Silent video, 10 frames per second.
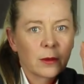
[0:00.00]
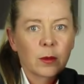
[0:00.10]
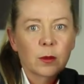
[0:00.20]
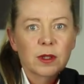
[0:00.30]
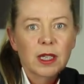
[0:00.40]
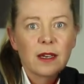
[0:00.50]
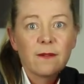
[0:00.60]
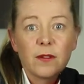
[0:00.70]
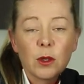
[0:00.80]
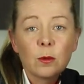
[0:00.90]
it will say
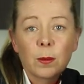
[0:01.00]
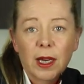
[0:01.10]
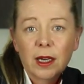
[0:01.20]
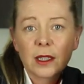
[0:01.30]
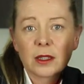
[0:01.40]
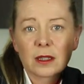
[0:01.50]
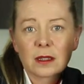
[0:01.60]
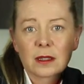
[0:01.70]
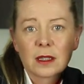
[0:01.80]
view packages.